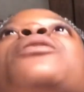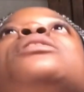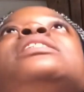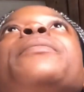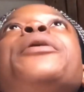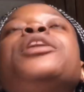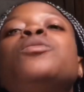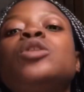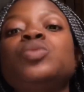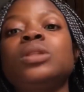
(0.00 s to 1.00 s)
cousin
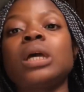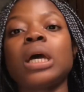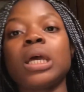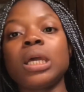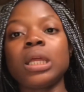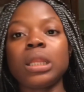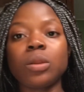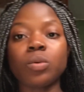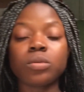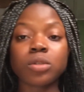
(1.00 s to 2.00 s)
apparently was with the guy
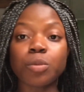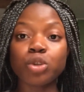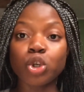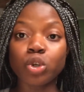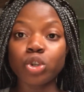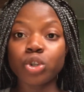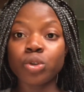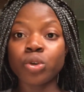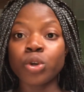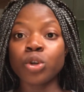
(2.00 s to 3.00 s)
in some church
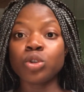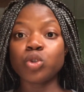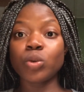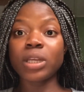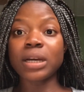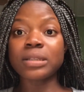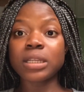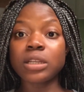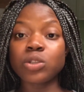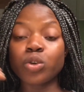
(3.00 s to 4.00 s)
doing
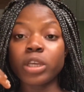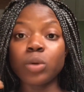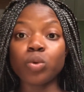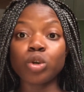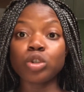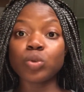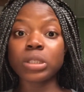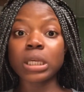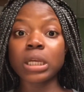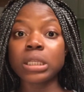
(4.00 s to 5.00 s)
counseling, so he will not do
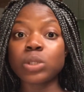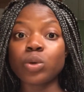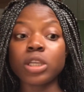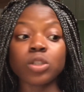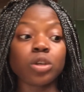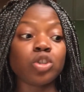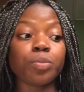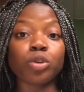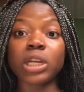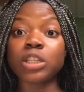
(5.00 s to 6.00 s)
it again. So he's going to
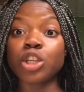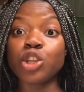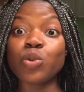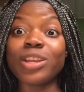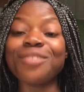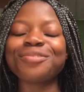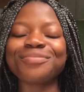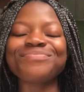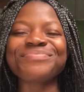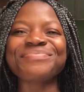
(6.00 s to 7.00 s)
turn out a new
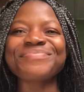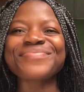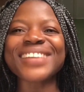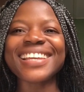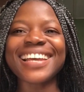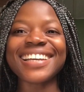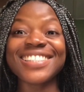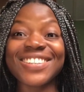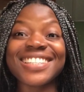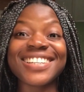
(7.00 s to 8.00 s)
leaf. Yeah,
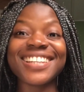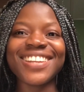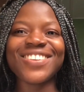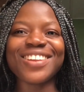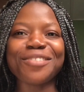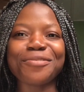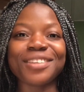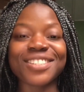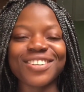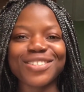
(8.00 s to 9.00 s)
he's going to turn a new leaf.
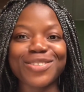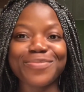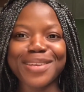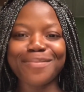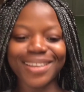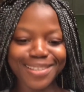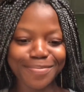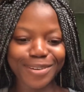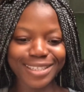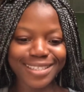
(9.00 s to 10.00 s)
He's going to be a better
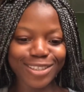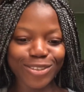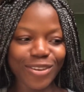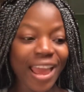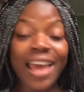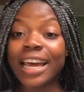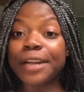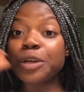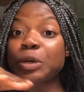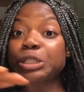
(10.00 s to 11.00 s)
person. So
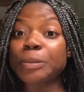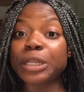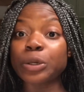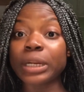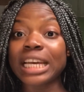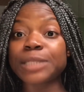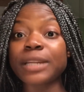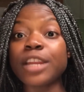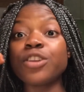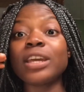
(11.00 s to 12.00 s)
I don't know what's the update on that,
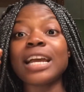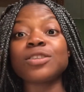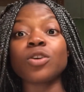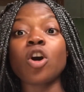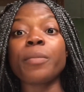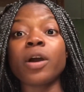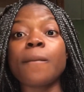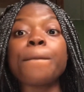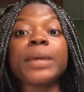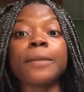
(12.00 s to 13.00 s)
but I need you guys to come
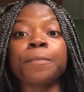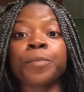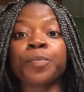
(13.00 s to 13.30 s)
help me.